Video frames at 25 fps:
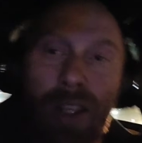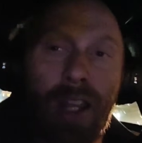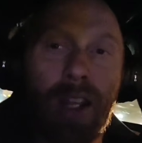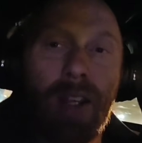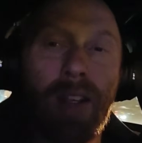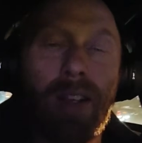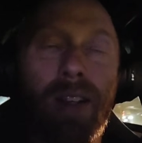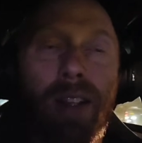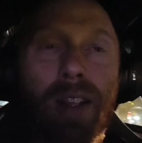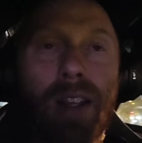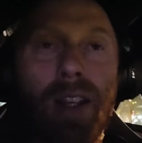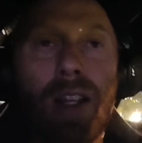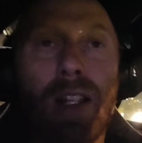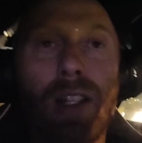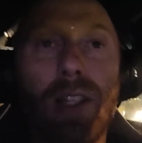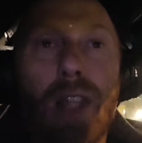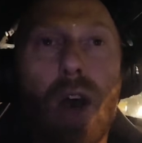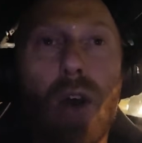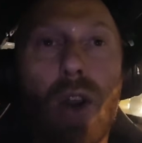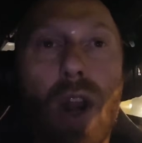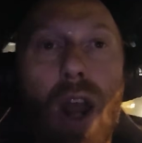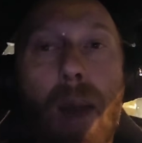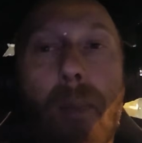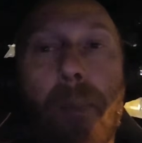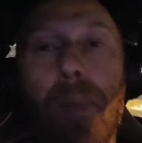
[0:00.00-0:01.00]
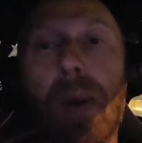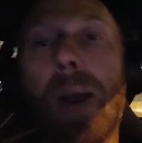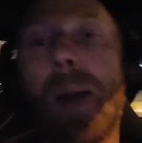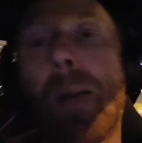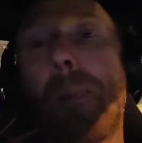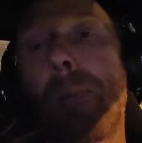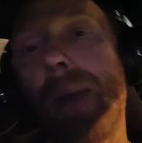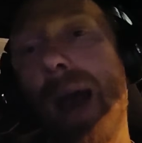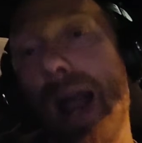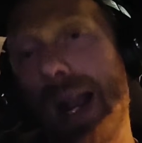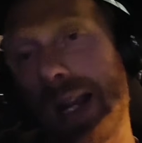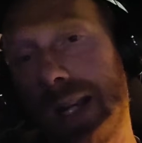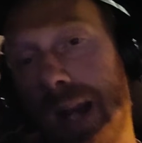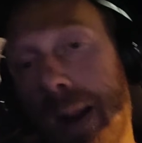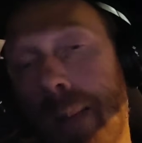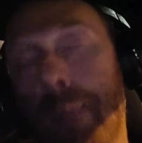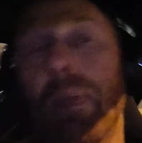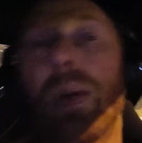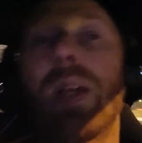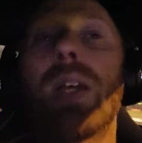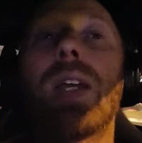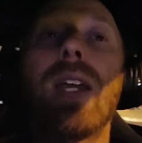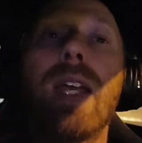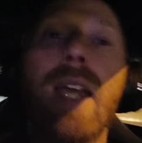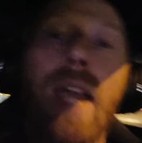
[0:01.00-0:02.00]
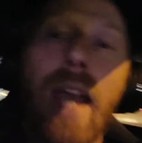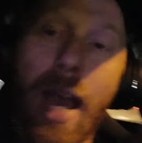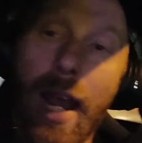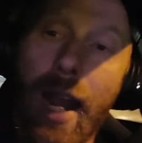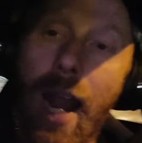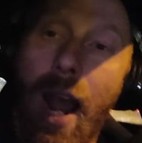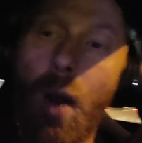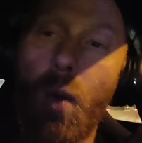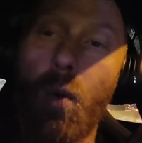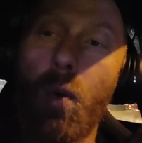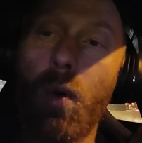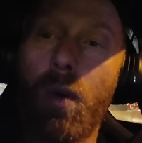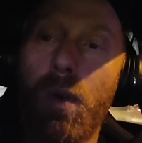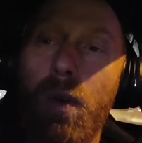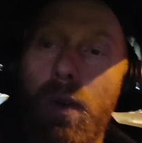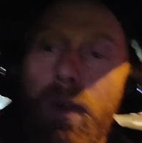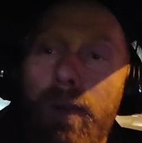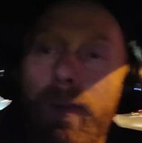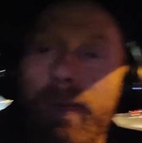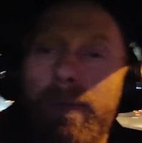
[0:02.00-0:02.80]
And load up, pack up, head out.